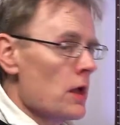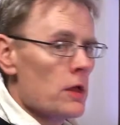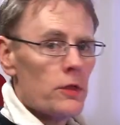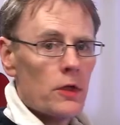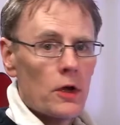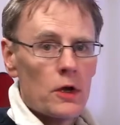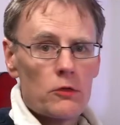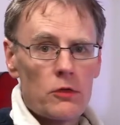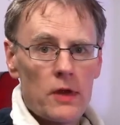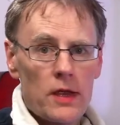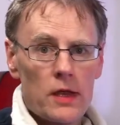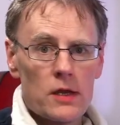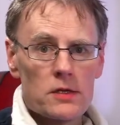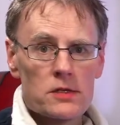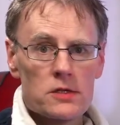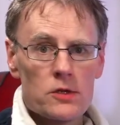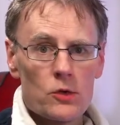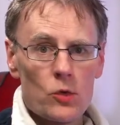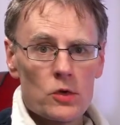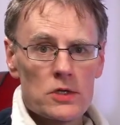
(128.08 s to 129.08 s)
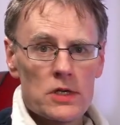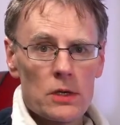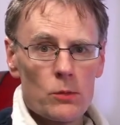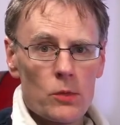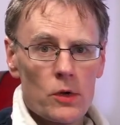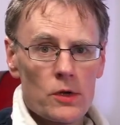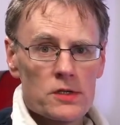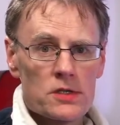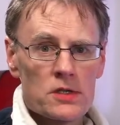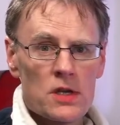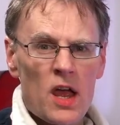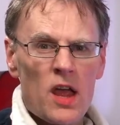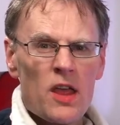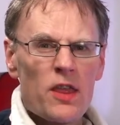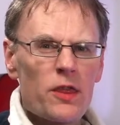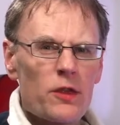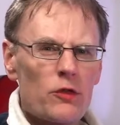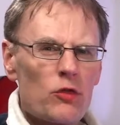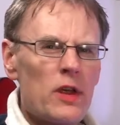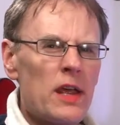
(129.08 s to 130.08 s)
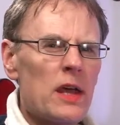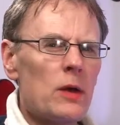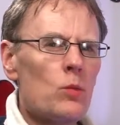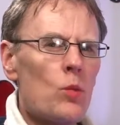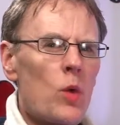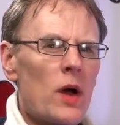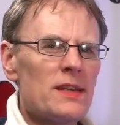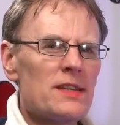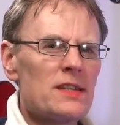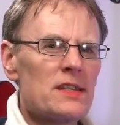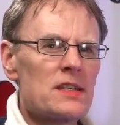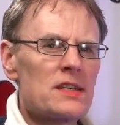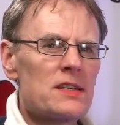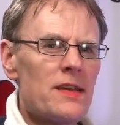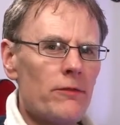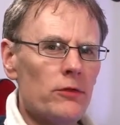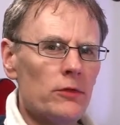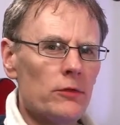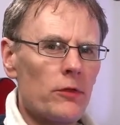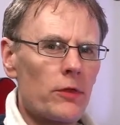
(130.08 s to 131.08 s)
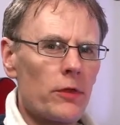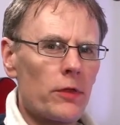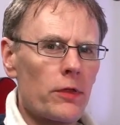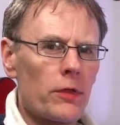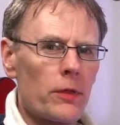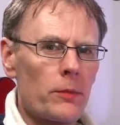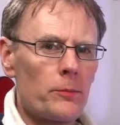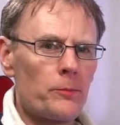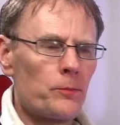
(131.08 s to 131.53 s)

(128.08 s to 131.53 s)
the Greeks thought it was 3 1/7,